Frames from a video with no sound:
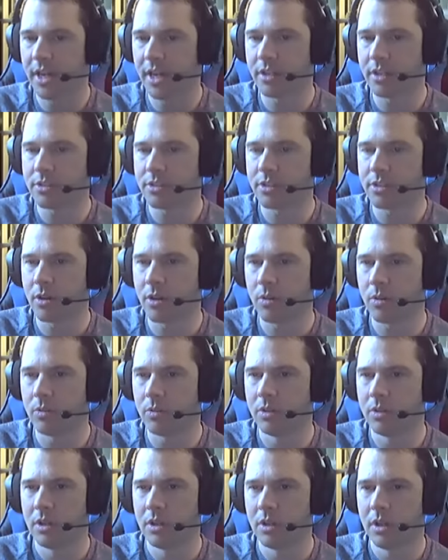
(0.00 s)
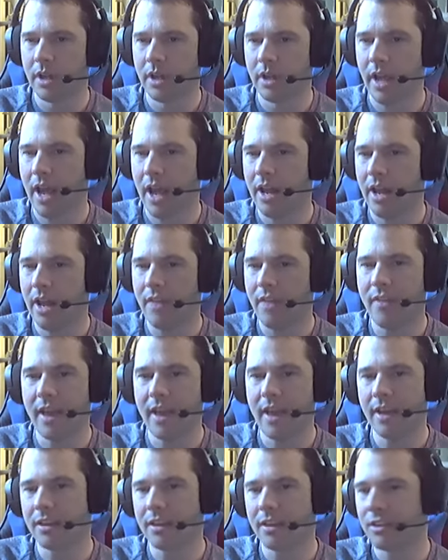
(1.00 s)
So, and then
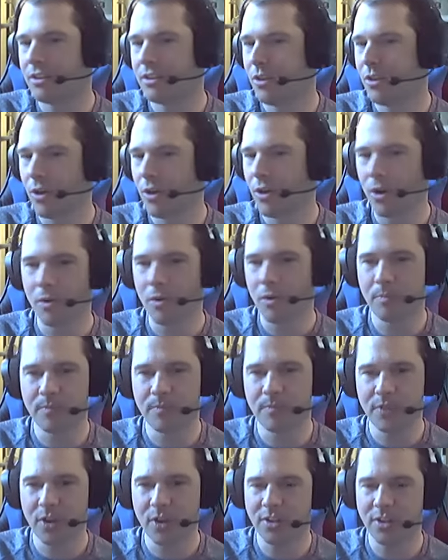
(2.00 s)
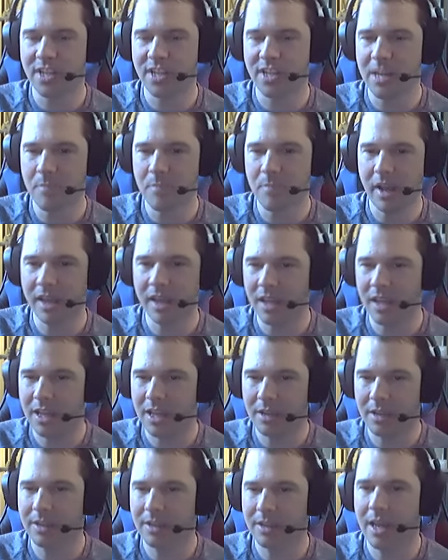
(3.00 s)
like your teammate can
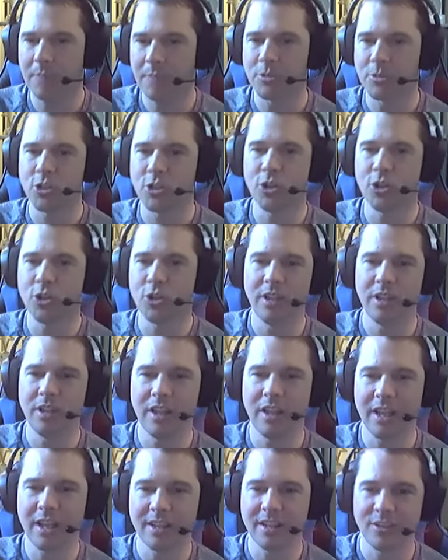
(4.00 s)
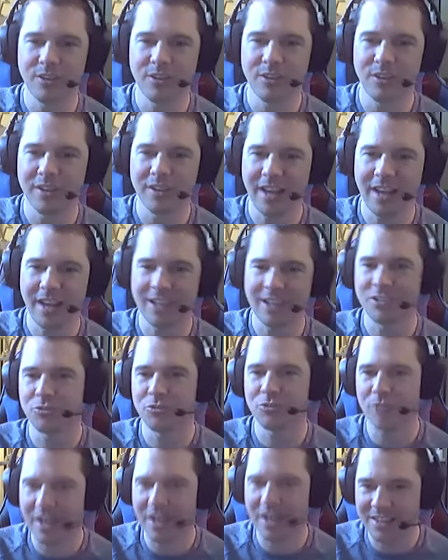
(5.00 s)
get captured and you get to
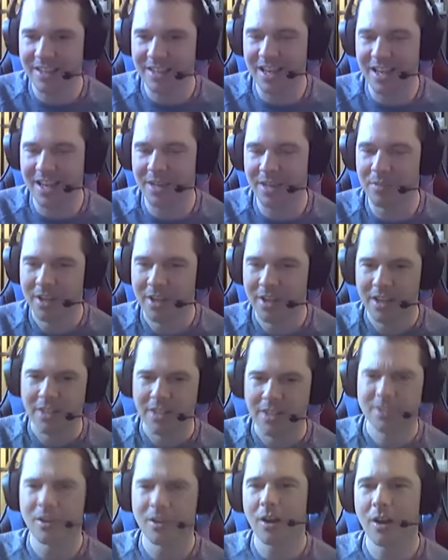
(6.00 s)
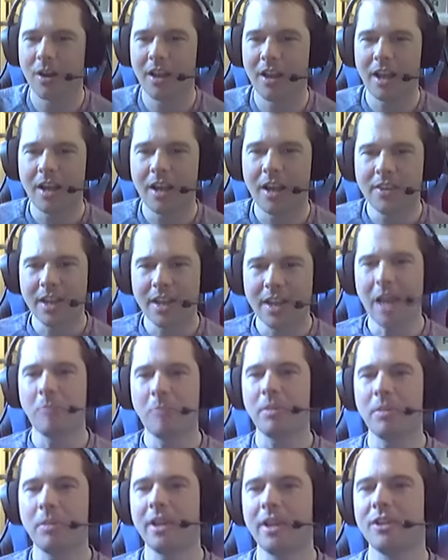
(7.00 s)
extract them. So the
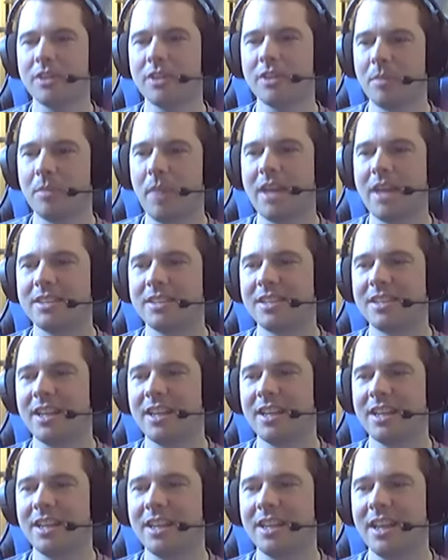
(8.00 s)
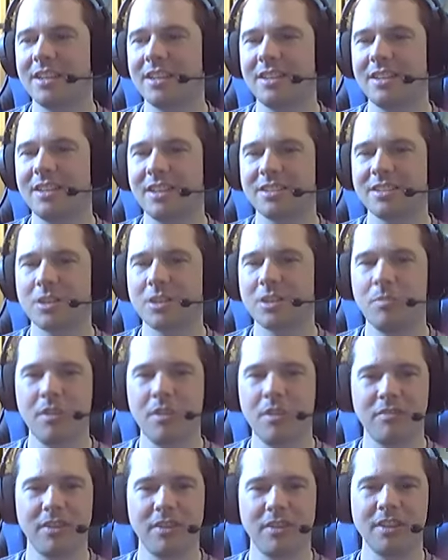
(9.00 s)
gameplay look amazing, and I think that's going to be a
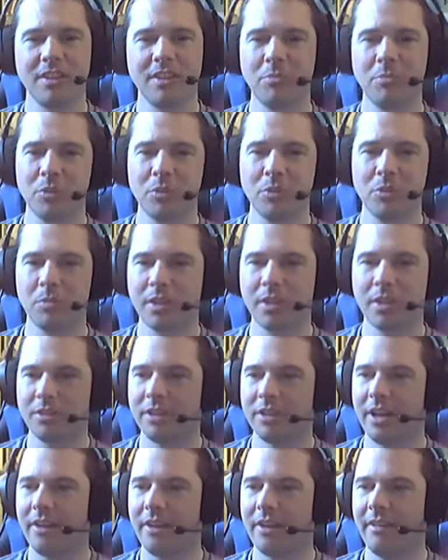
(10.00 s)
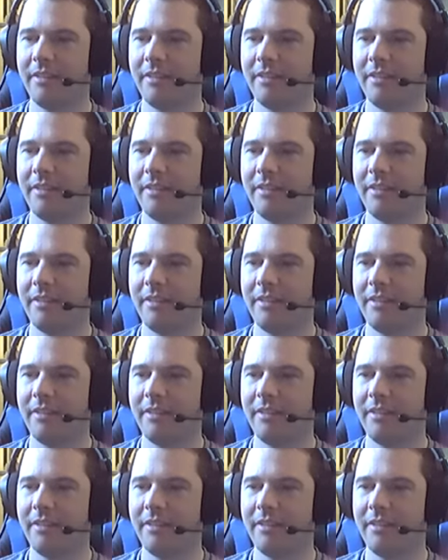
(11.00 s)
fun game to play together.